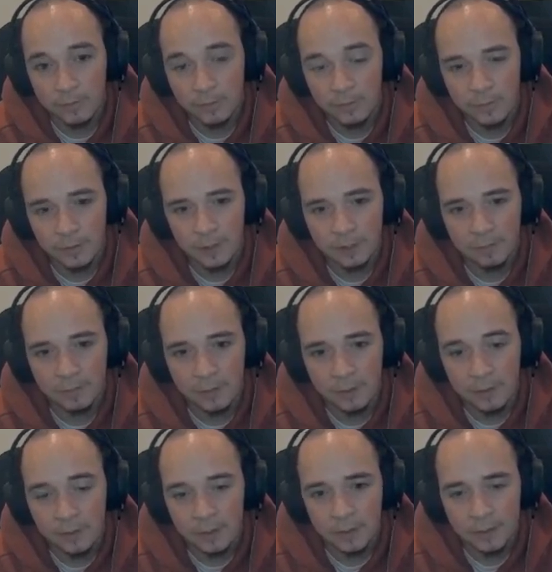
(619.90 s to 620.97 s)
there.
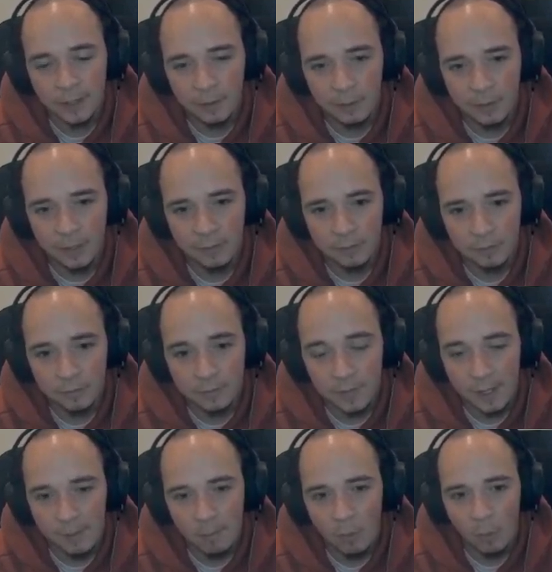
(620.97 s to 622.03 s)
Now, if
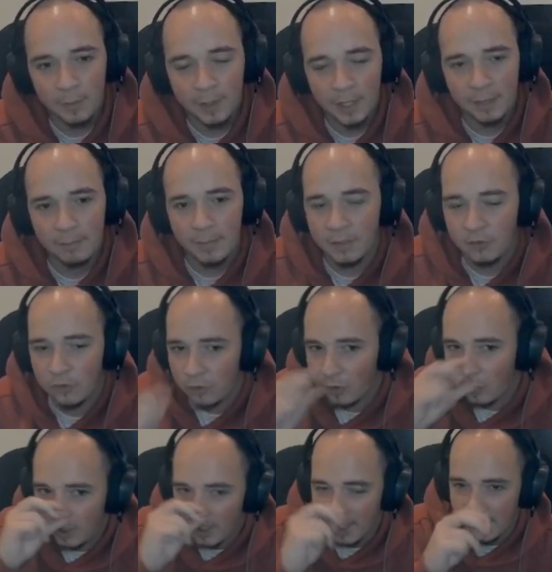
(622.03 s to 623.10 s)
that mummy I mentioned
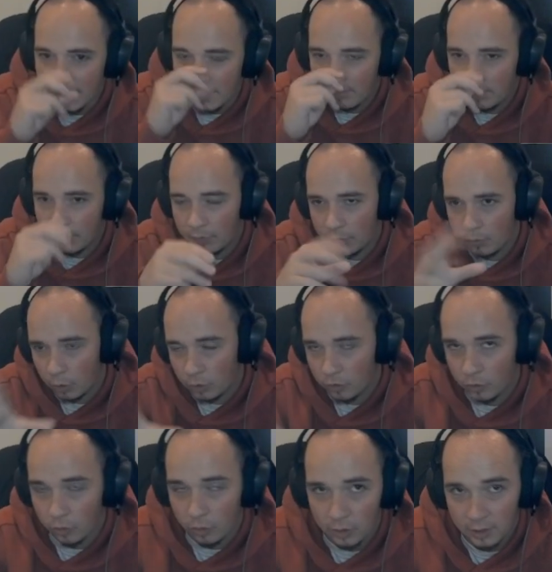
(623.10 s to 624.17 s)
on caves, if you've
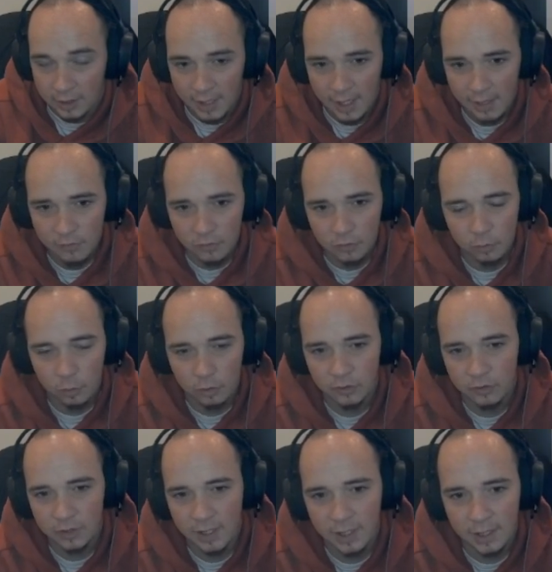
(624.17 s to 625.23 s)
watched all the guides and you
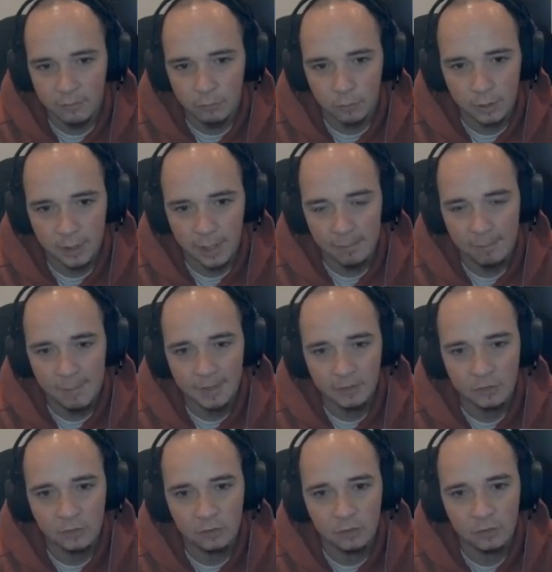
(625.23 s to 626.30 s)
watched the caves one, I
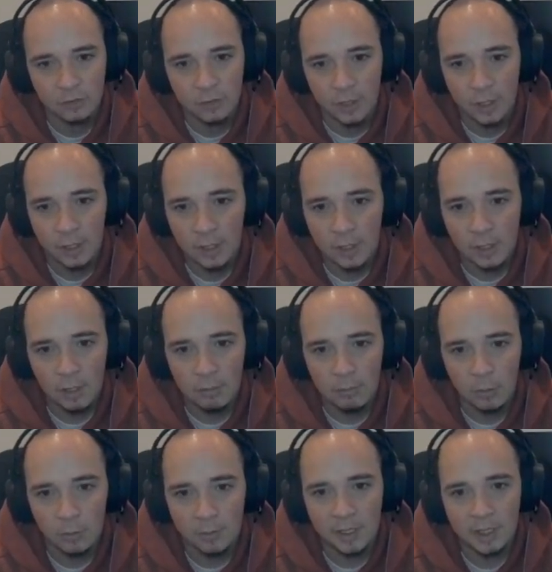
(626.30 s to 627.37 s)
mentioned a
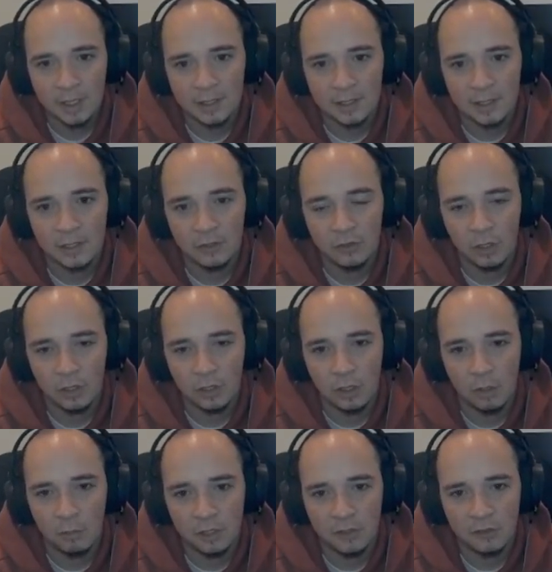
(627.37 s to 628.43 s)
mummy like this and
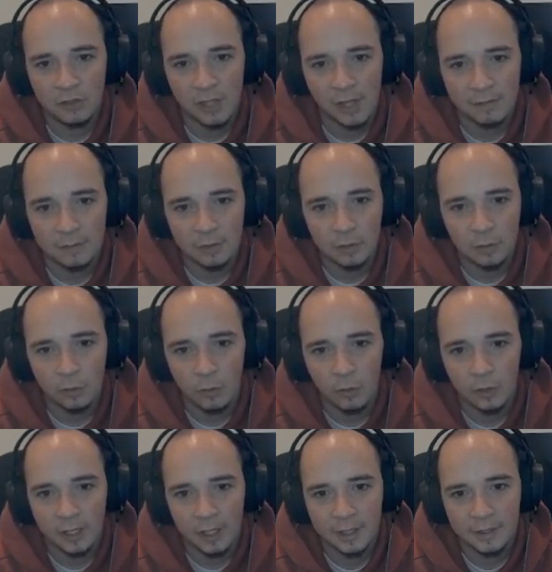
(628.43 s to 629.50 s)
going and standing and
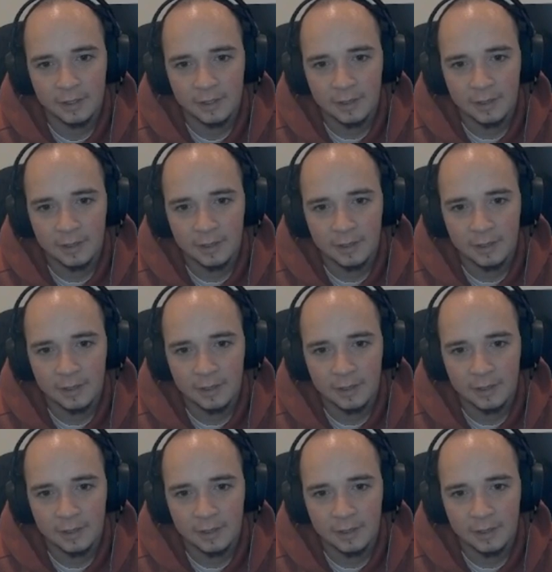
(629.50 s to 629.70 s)
looking at it.